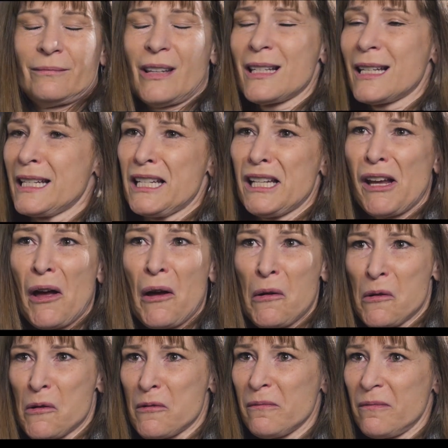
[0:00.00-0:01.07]
the
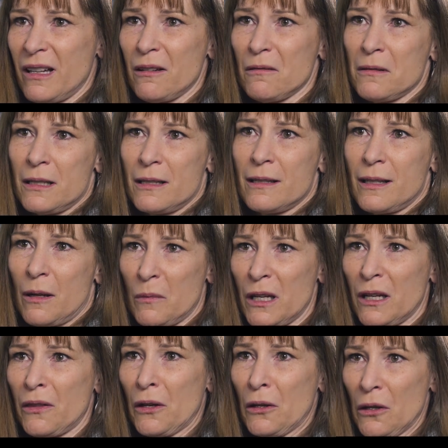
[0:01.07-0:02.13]
CEO, it was
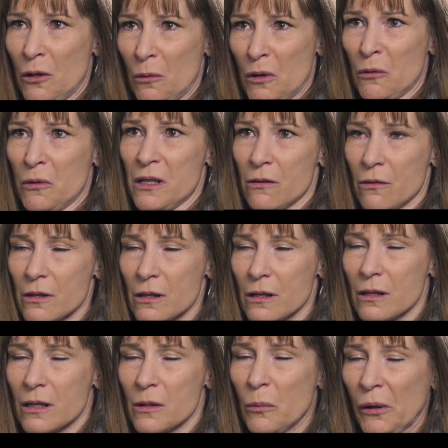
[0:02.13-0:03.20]
somebody in the human
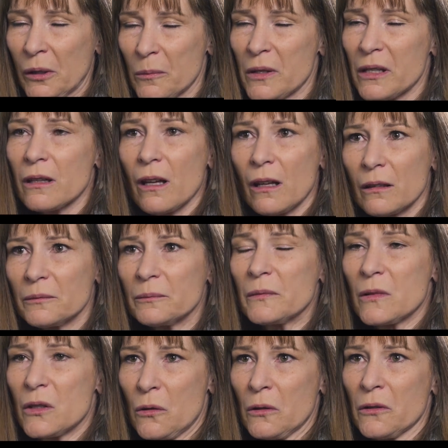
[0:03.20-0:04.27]
resources department
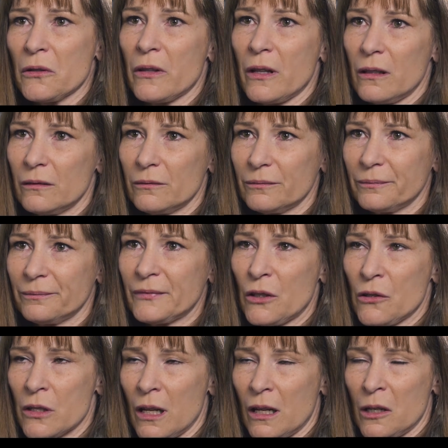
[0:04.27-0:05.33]
that told her that
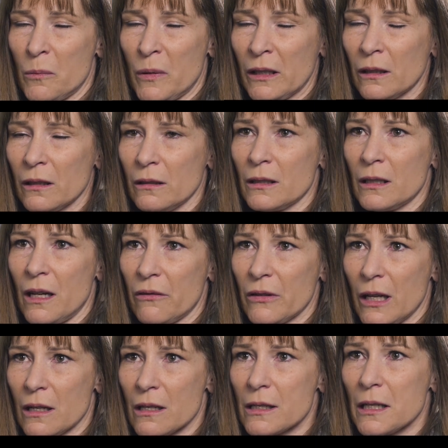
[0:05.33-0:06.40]
her son had been killed in
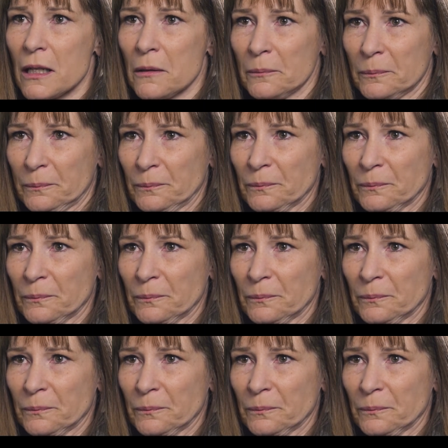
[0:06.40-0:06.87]
Afghanistan.